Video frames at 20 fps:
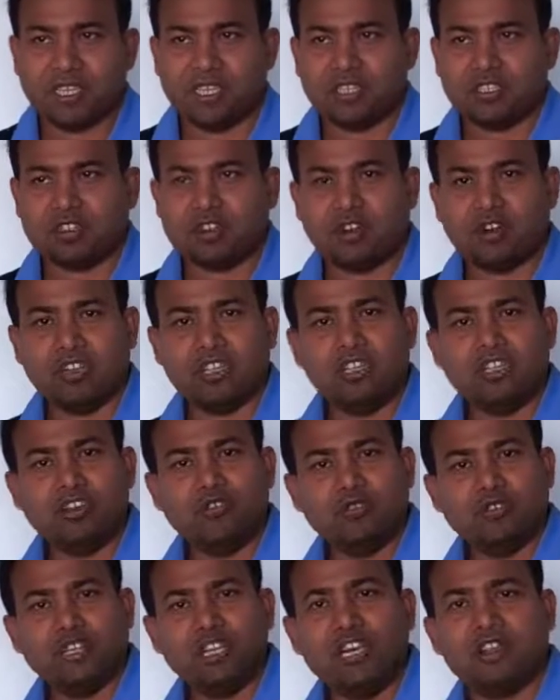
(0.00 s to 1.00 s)
So on
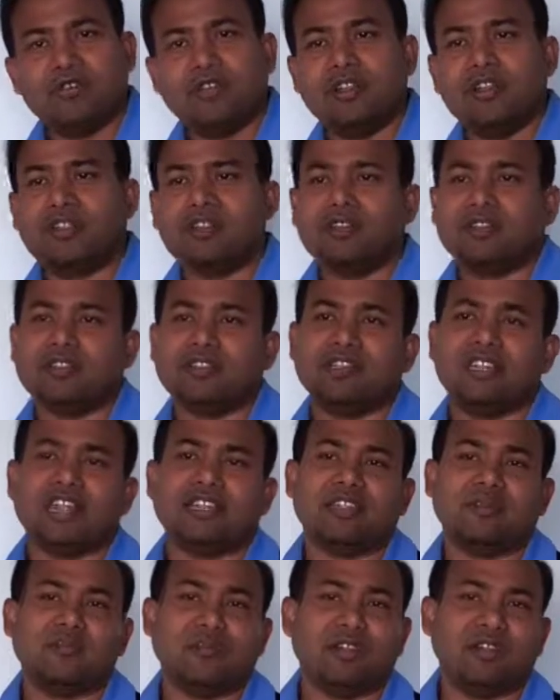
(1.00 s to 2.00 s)
individual level, that
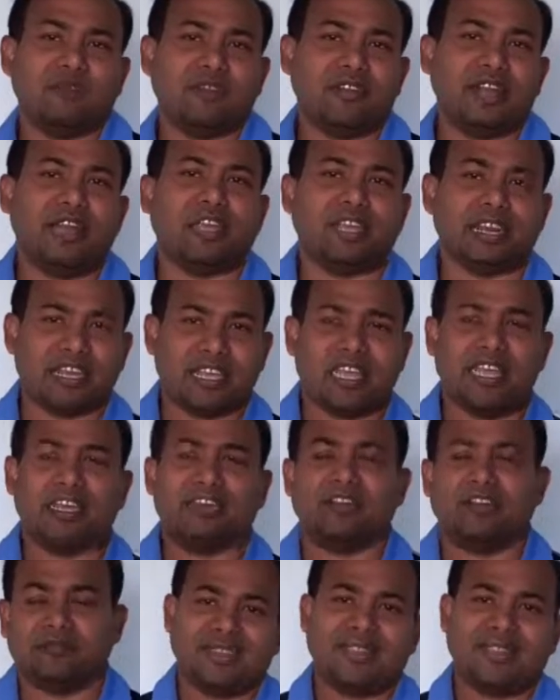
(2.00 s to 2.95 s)
the benefit I can get.